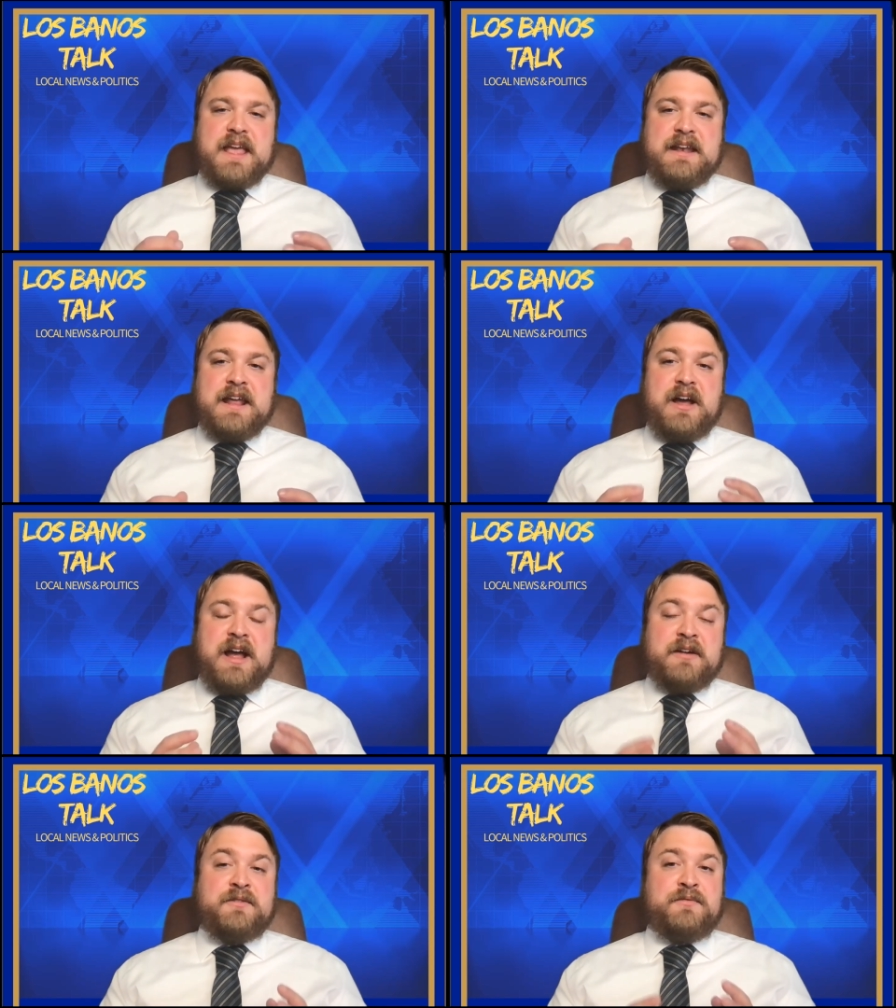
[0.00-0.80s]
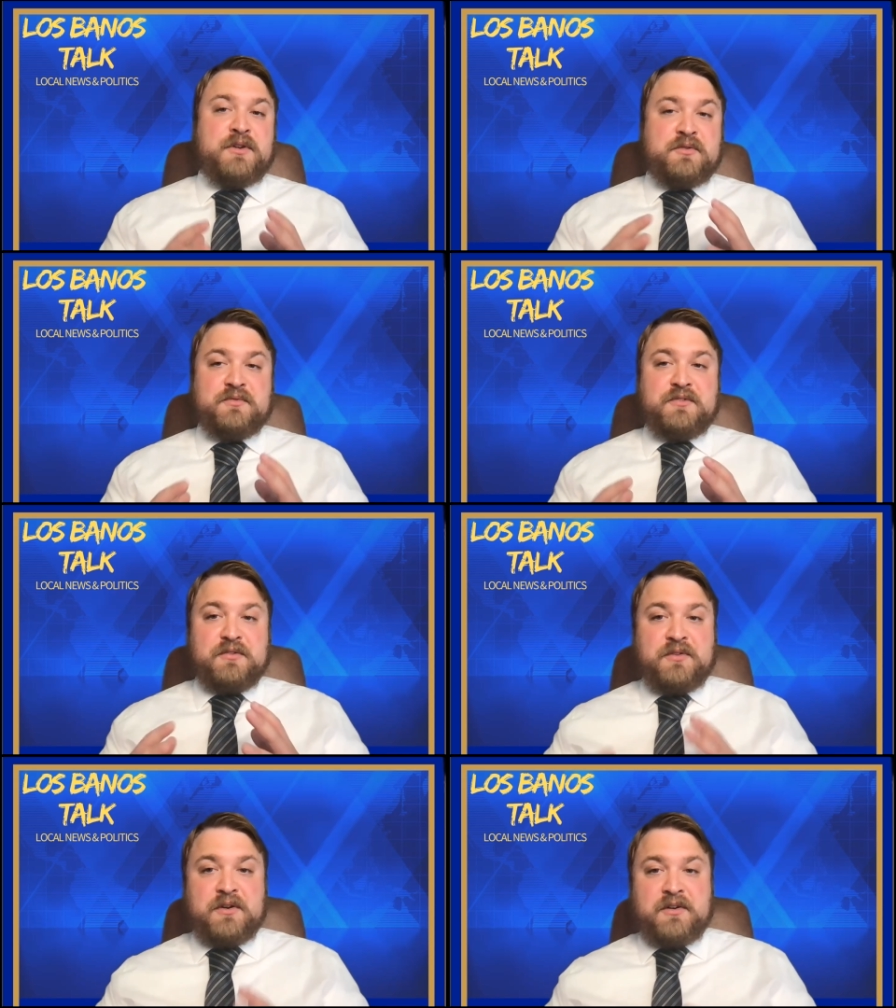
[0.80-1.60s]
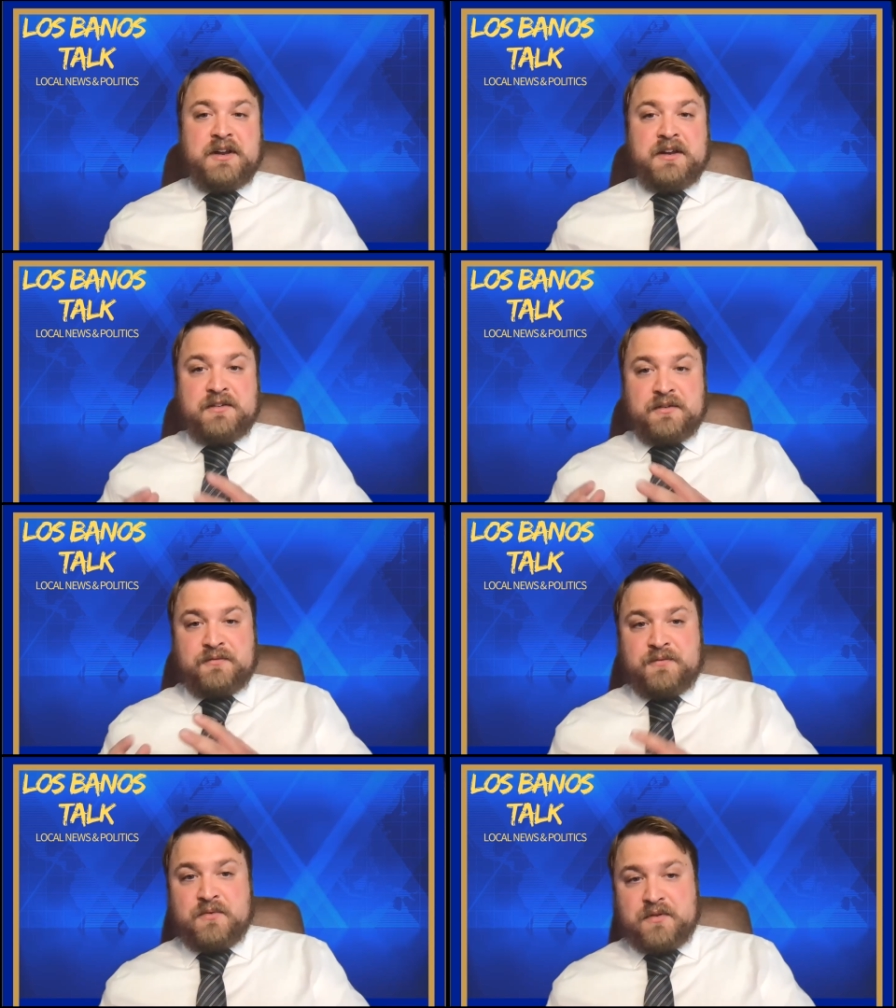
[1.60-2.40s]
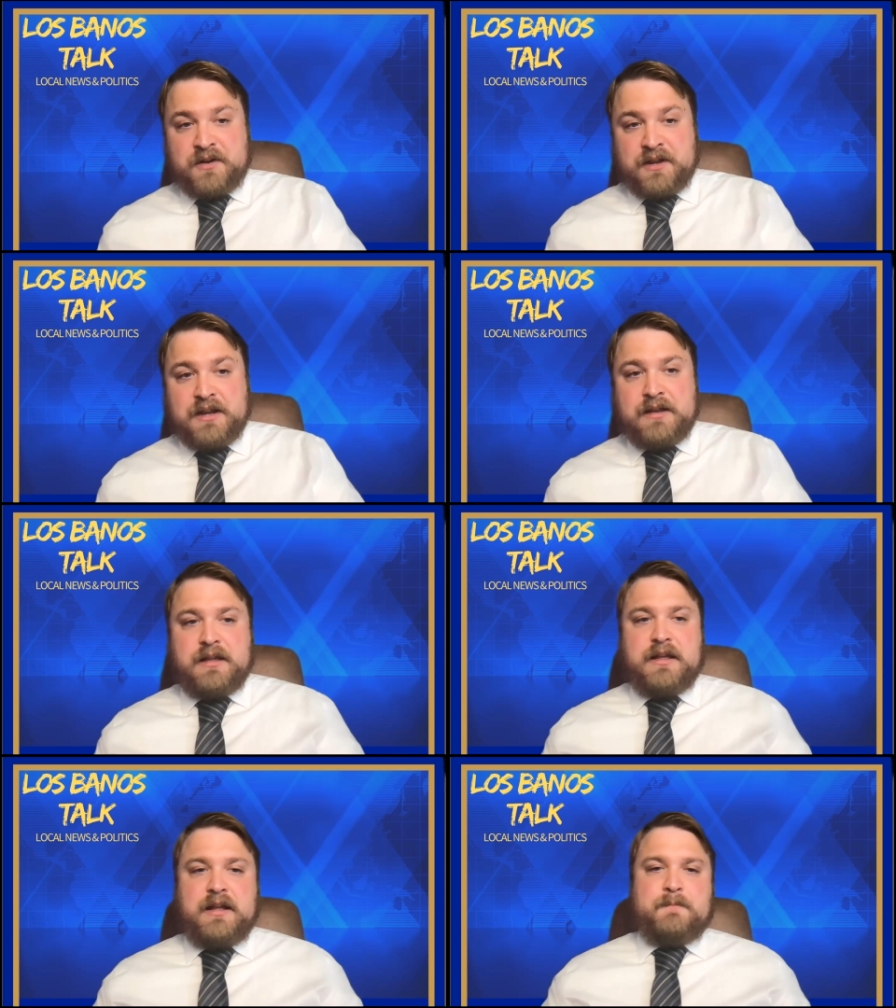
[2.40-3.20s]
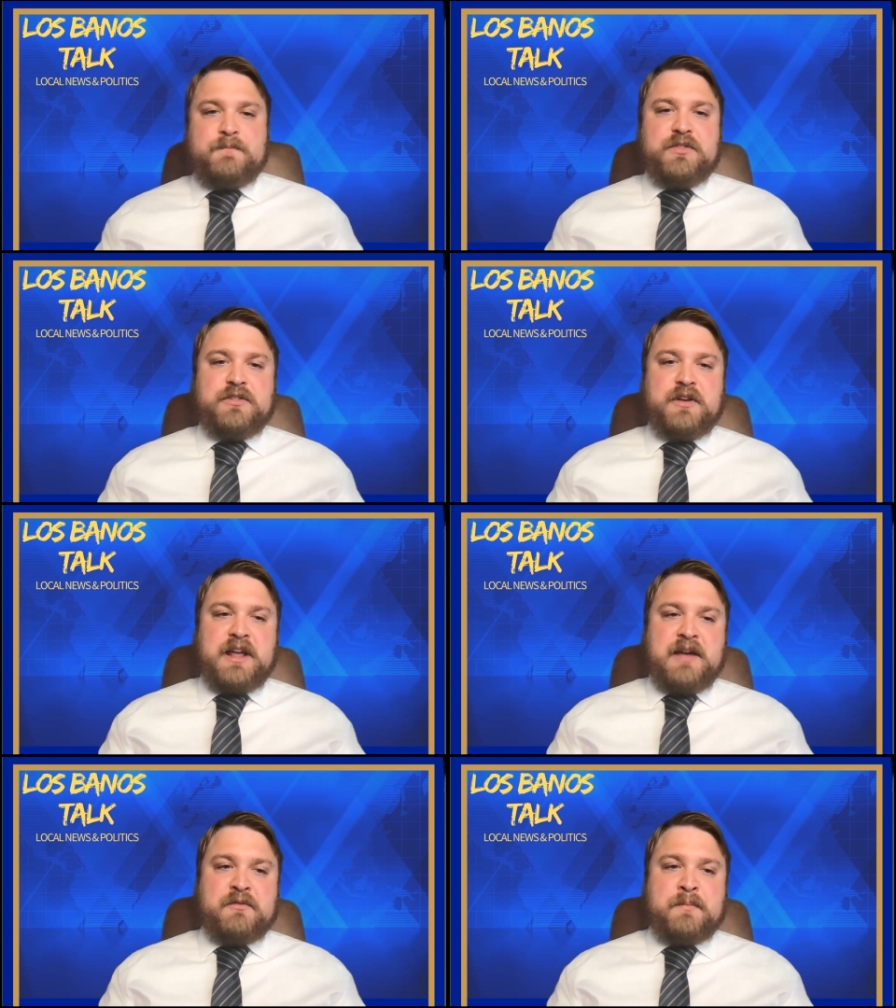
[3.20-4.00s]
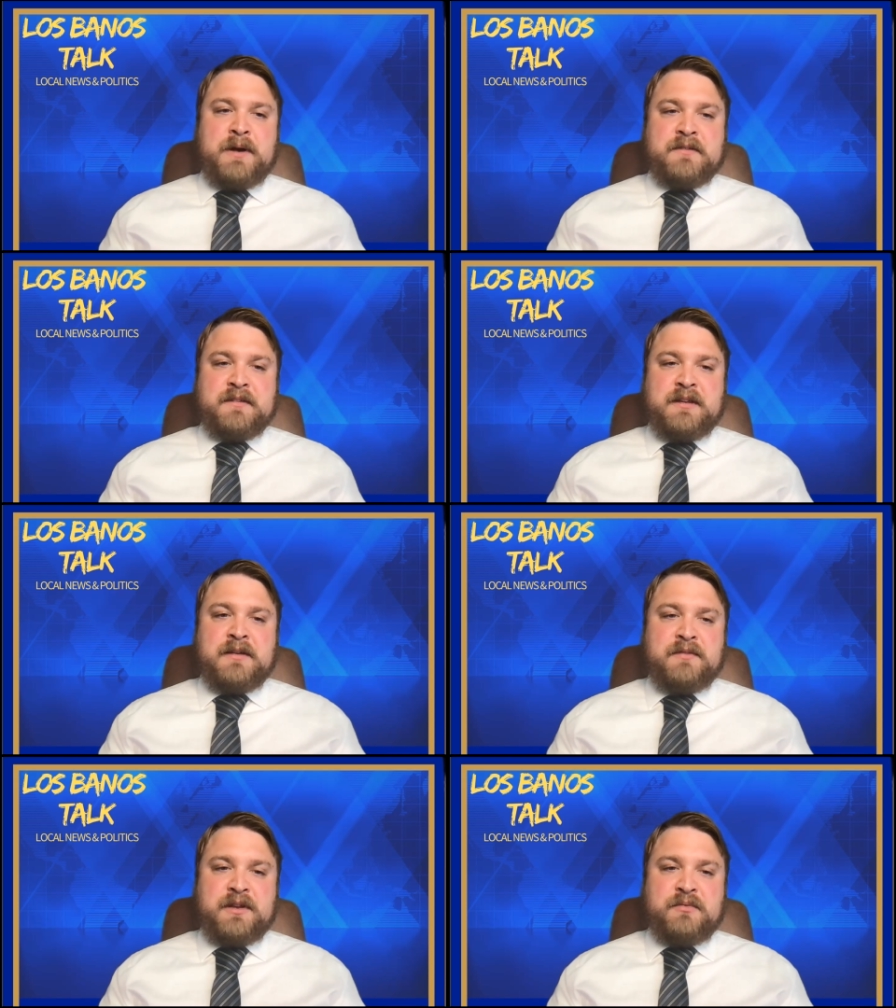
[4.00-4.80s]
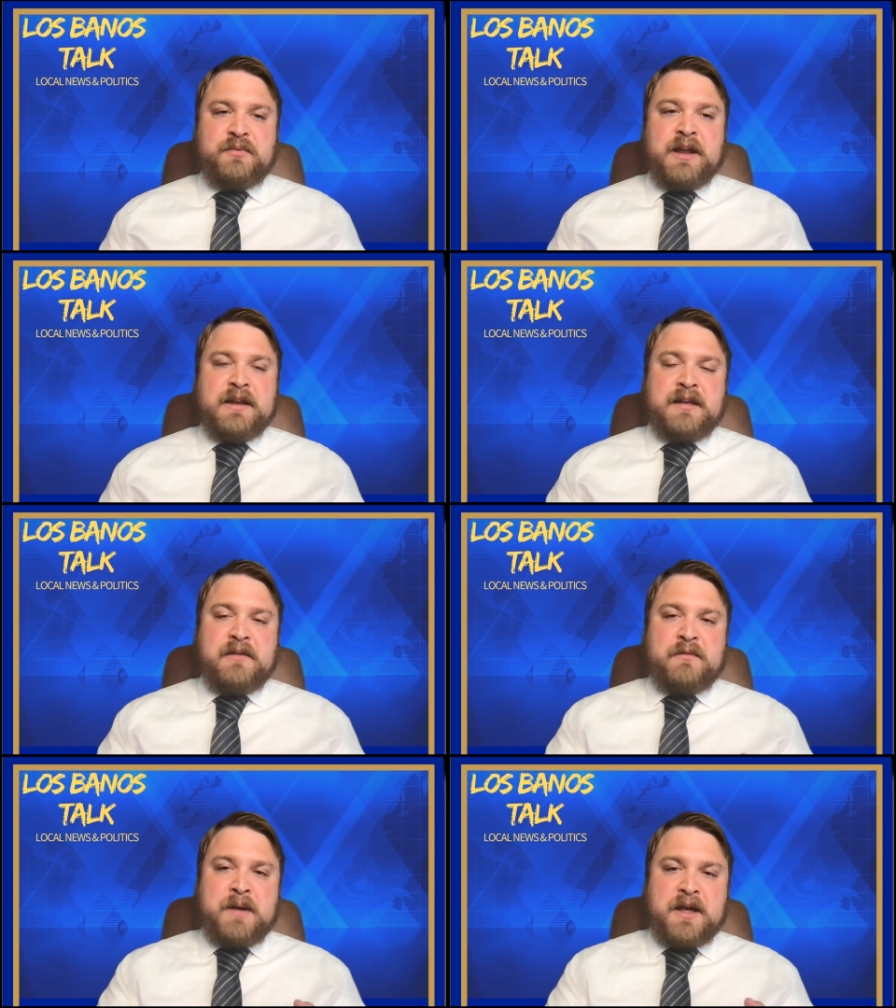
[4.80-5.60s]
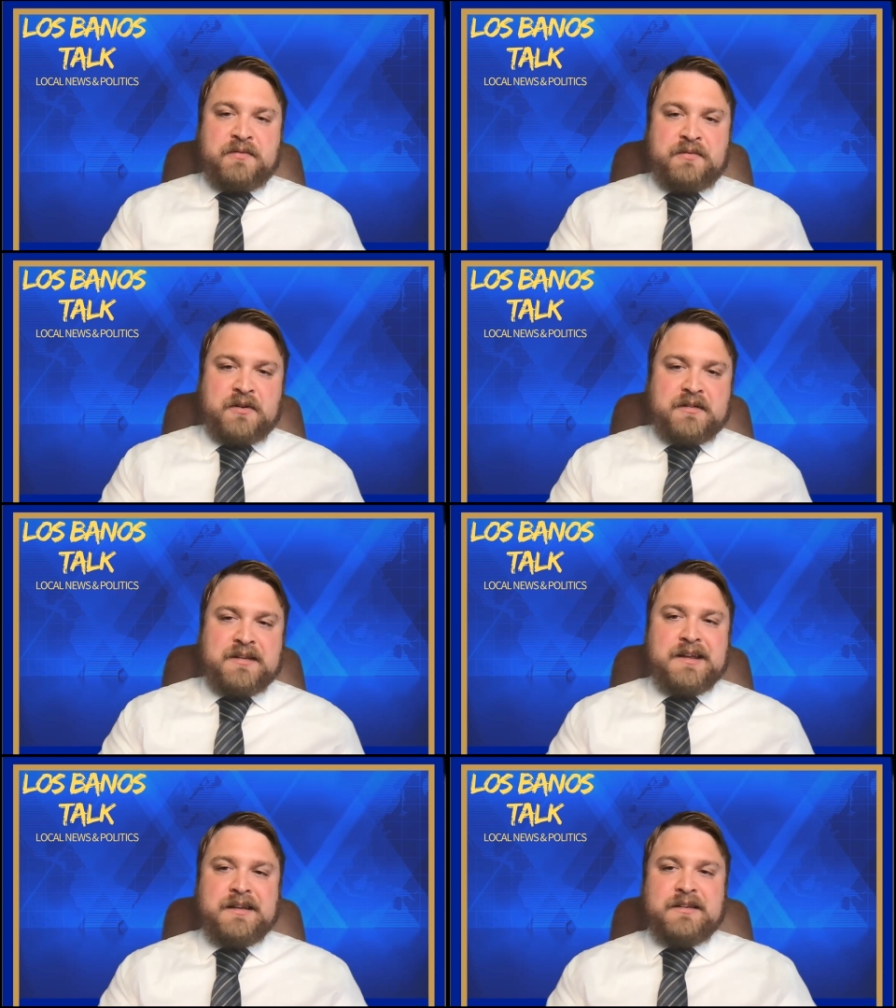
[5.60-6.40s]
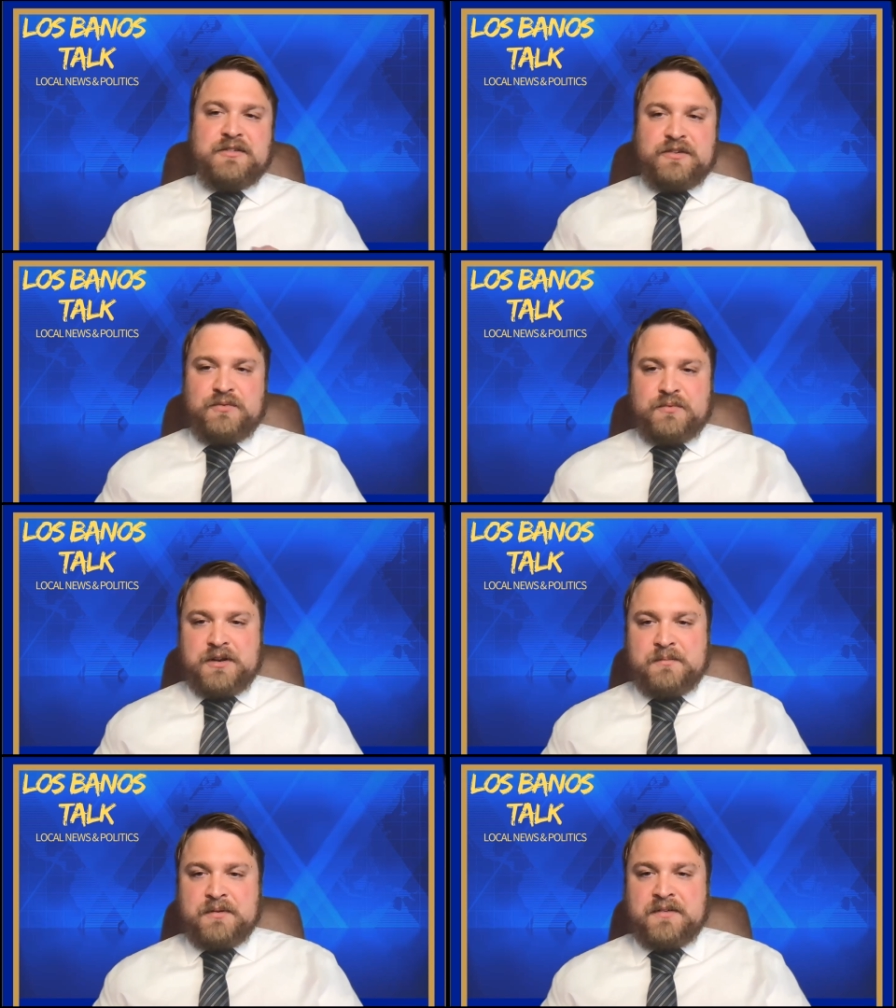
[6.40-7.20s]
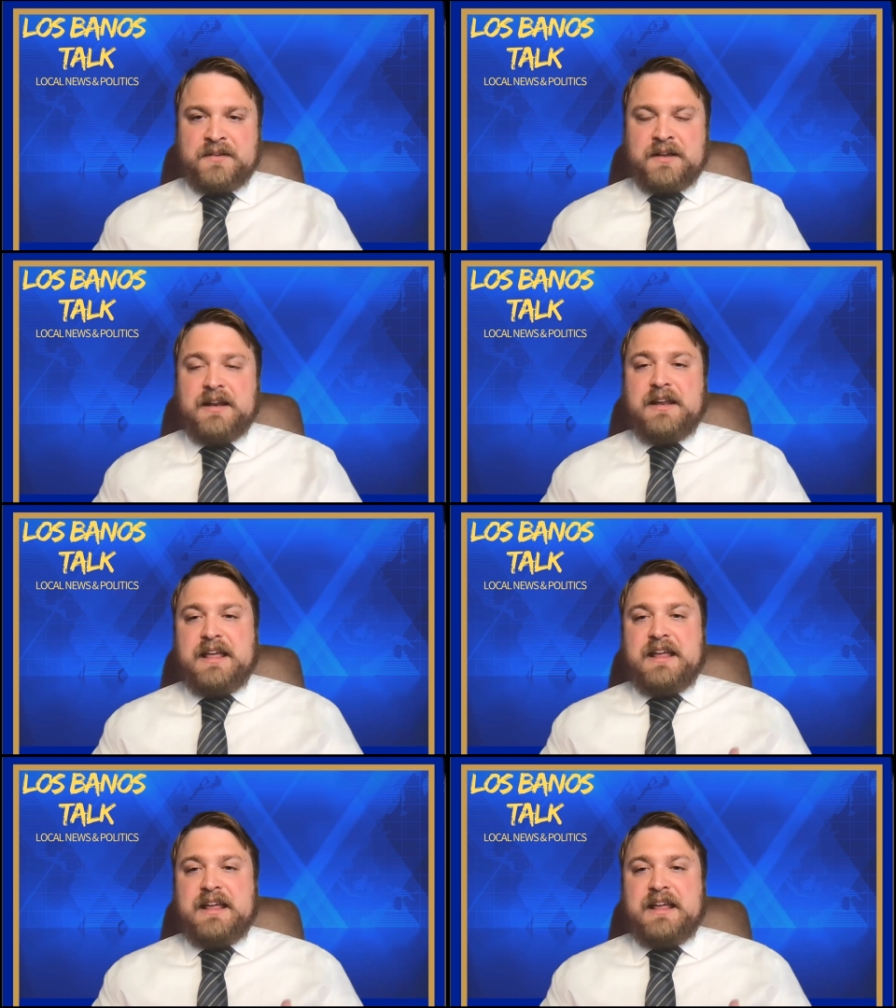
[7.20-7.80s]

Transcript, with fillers: Now, out of those 30 to 40, they have a positivity rate of about 13 to 20 percent.